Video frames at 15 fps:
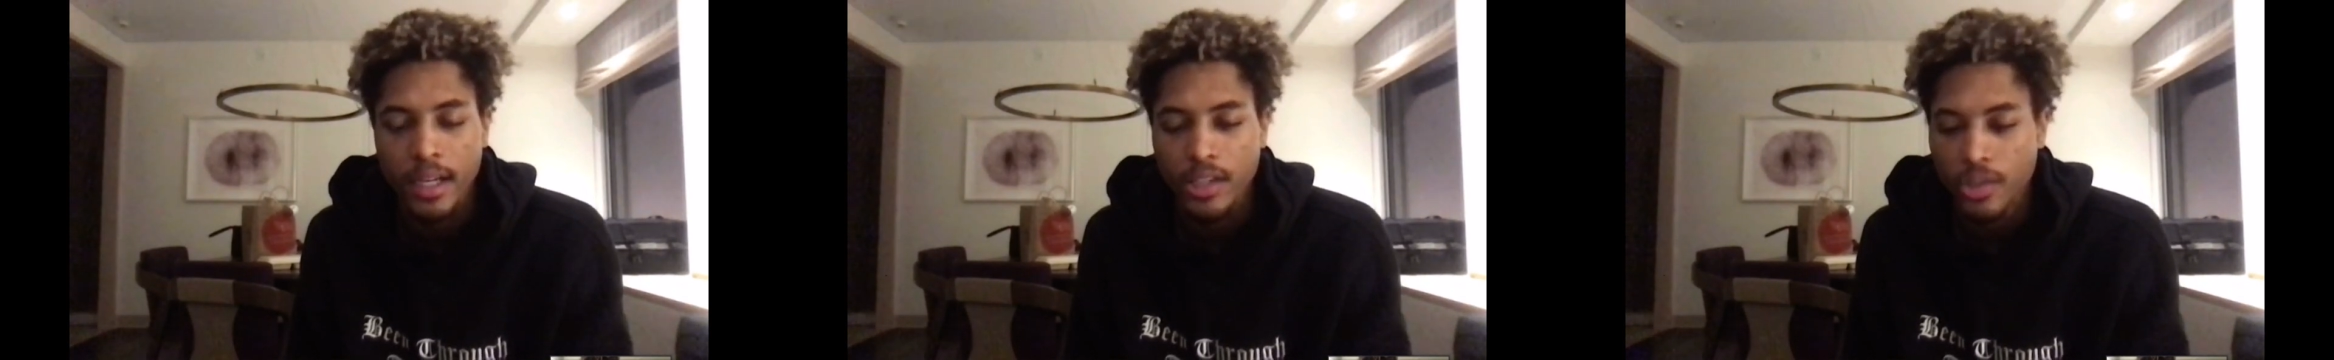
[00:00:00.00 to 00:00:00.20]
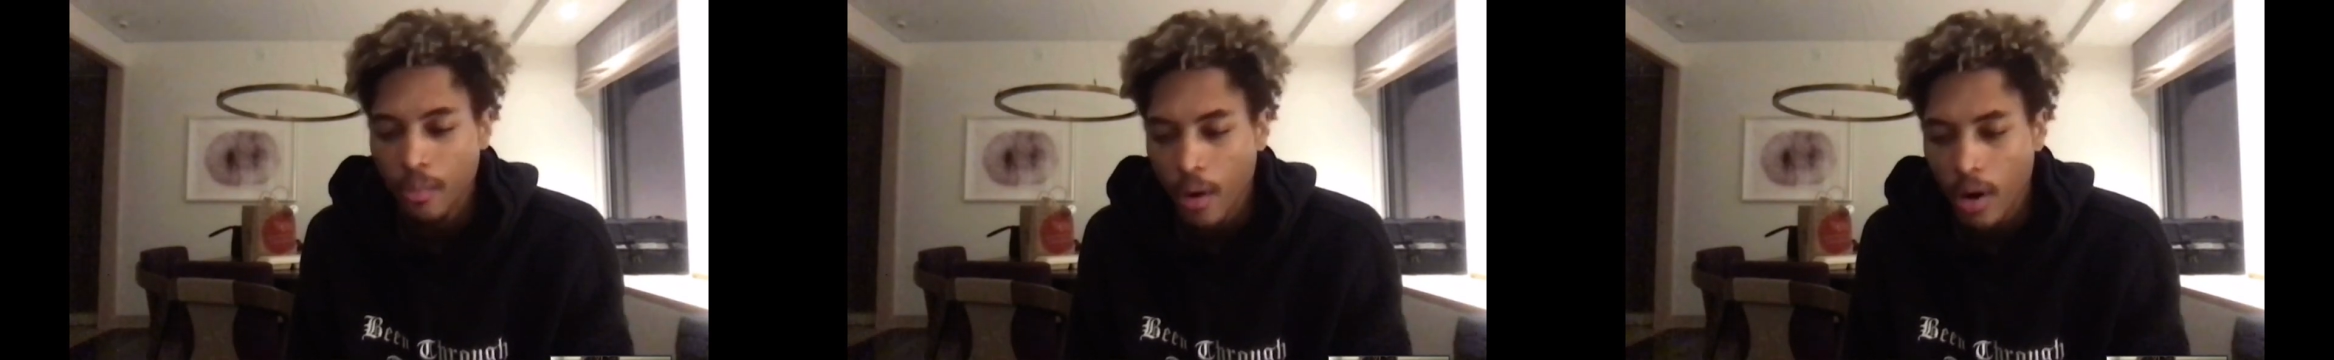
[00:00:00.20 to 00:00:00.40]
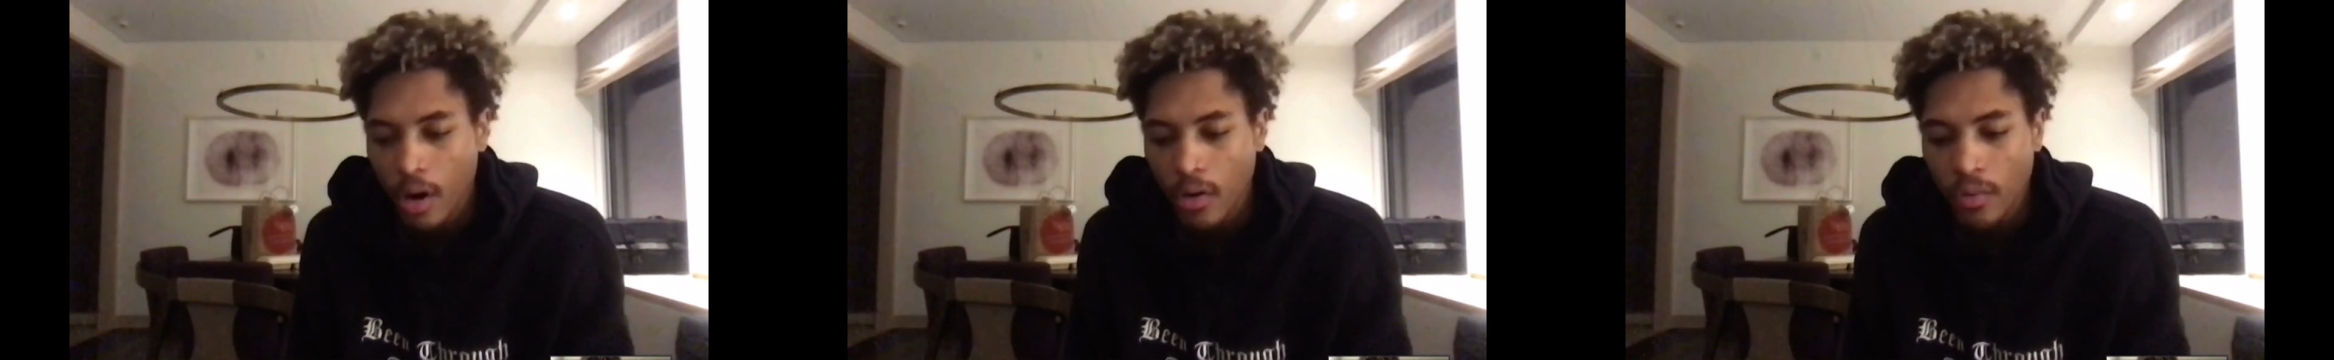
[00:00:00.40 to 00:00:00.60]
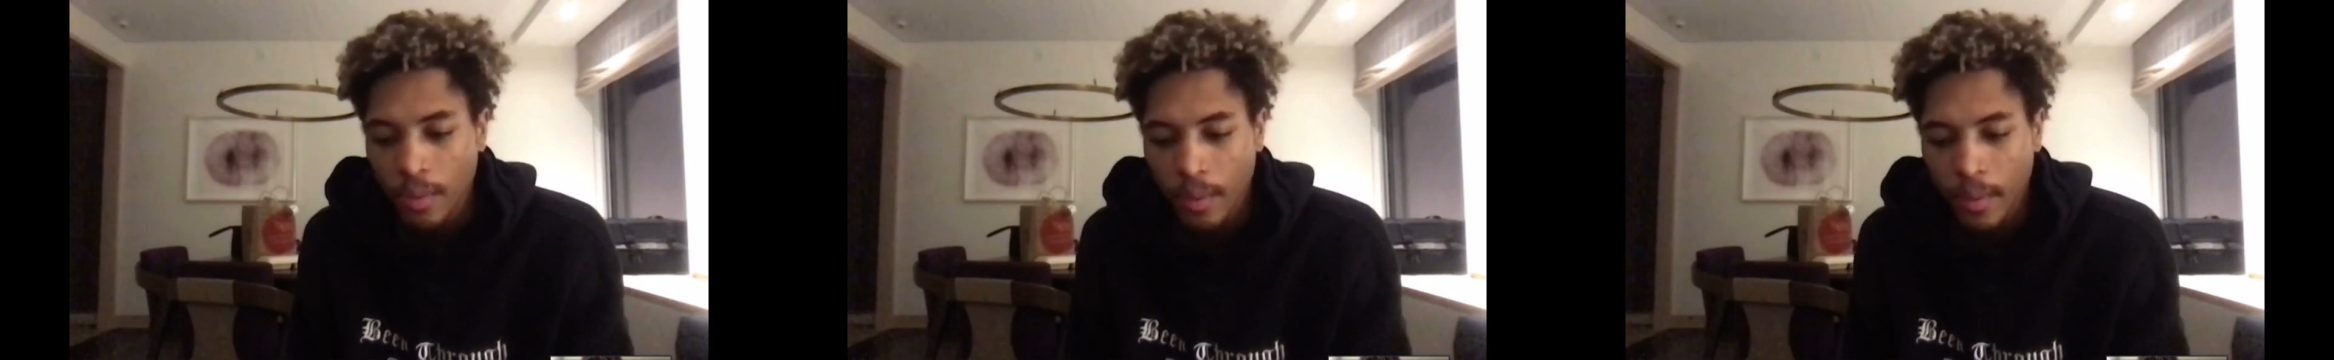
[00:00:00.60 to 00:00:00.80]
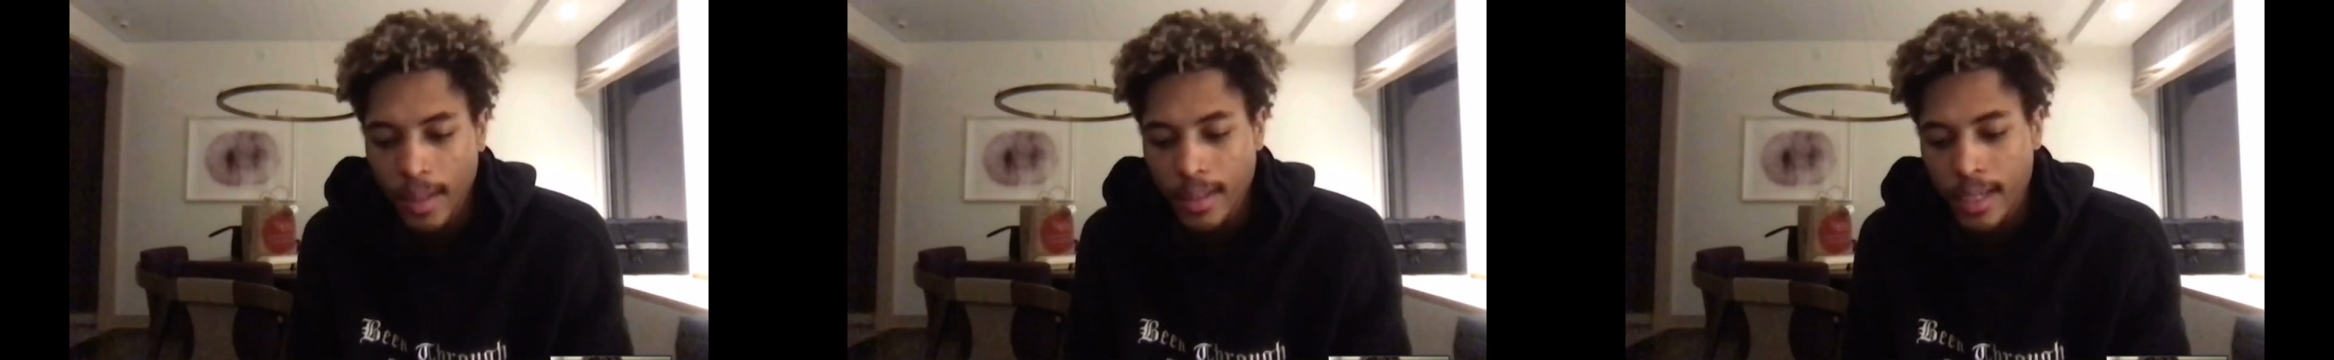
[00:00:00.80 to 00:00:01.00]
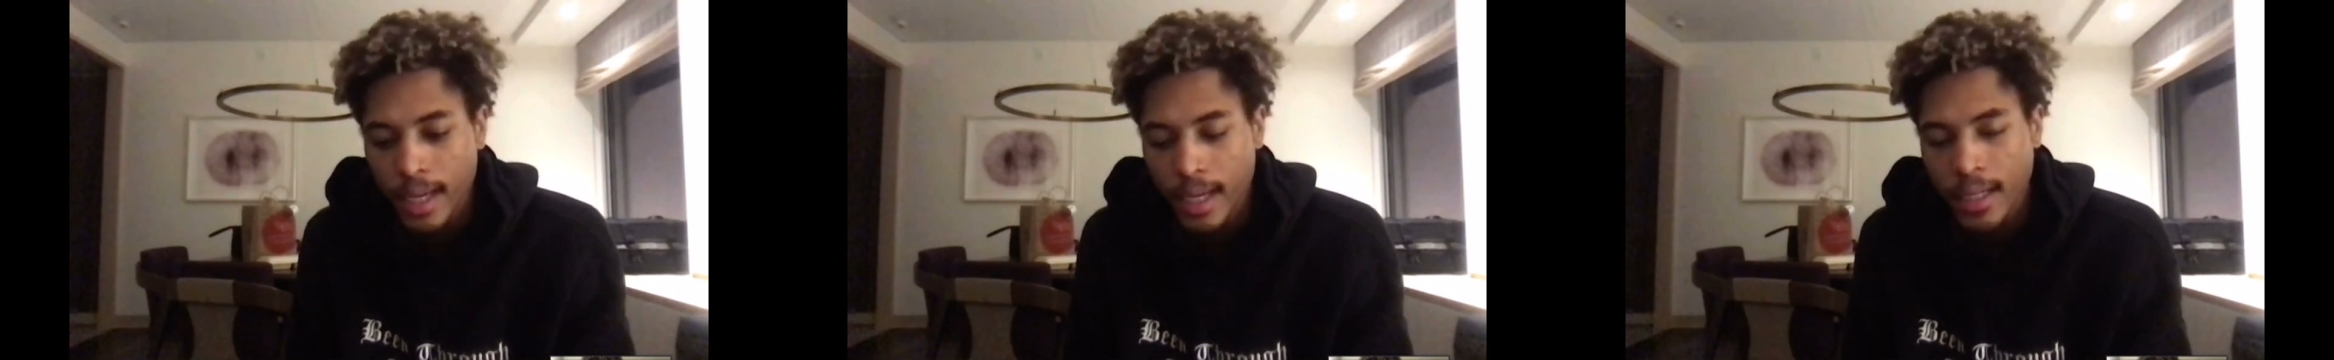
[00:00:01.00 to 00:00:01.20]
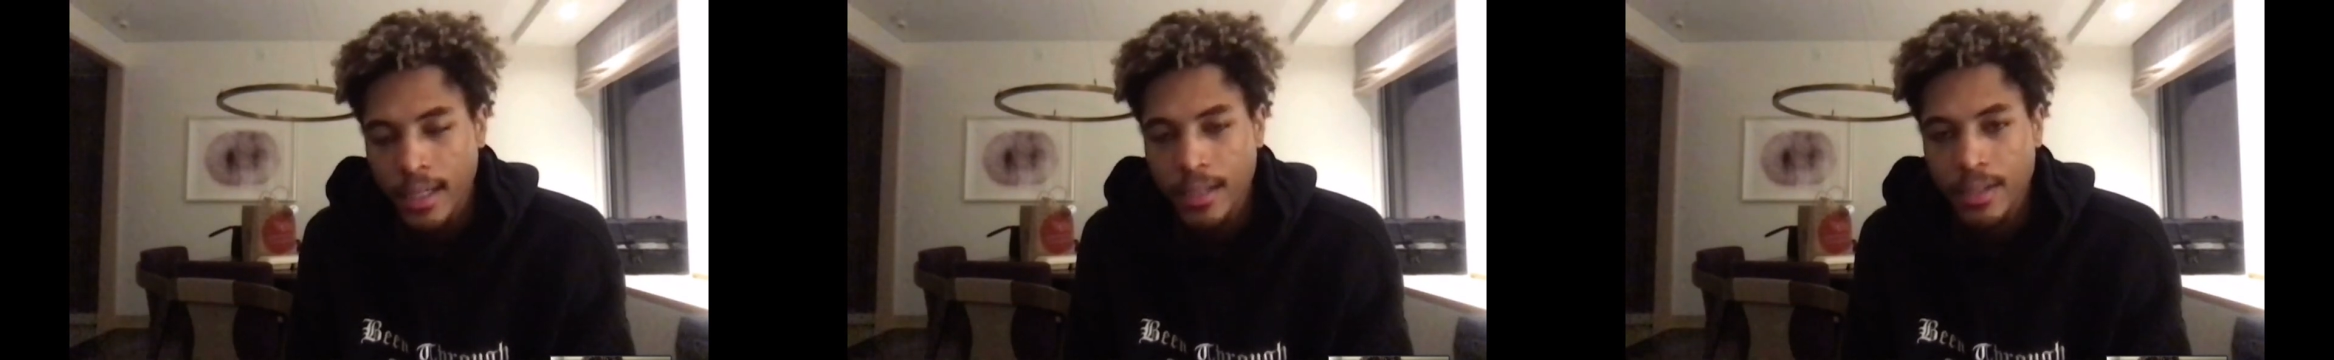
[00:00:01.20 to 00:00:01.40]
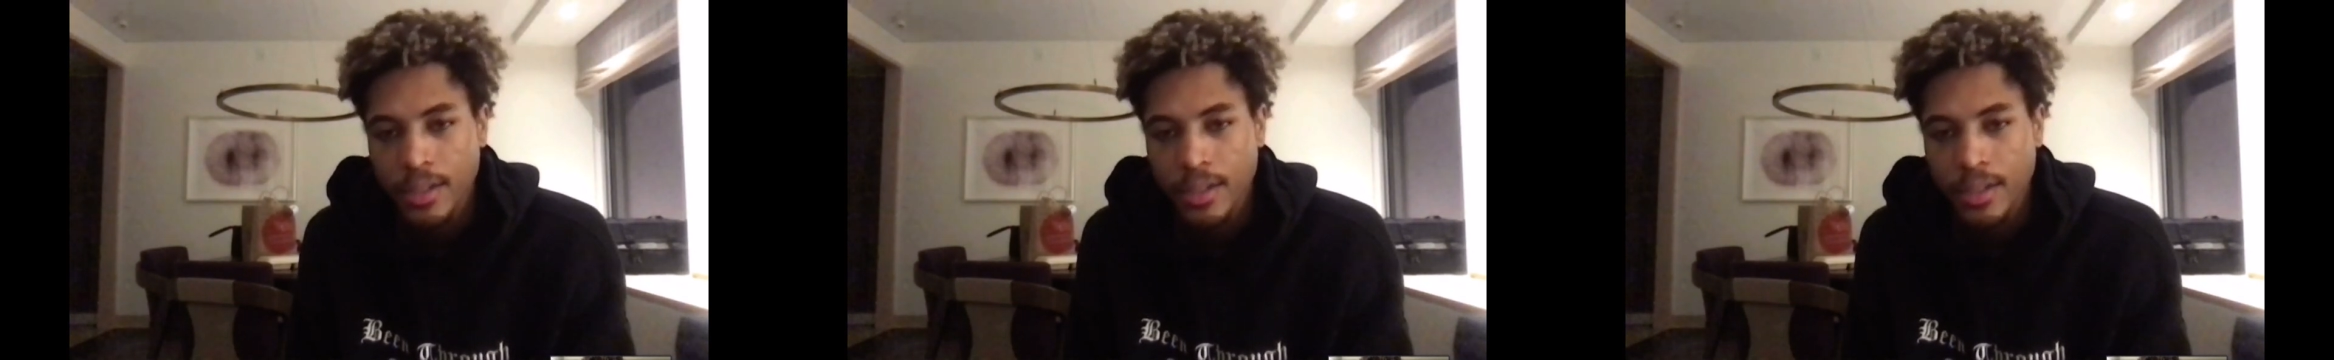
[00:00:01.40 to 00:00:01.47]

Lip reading: Tomorrow will be my second.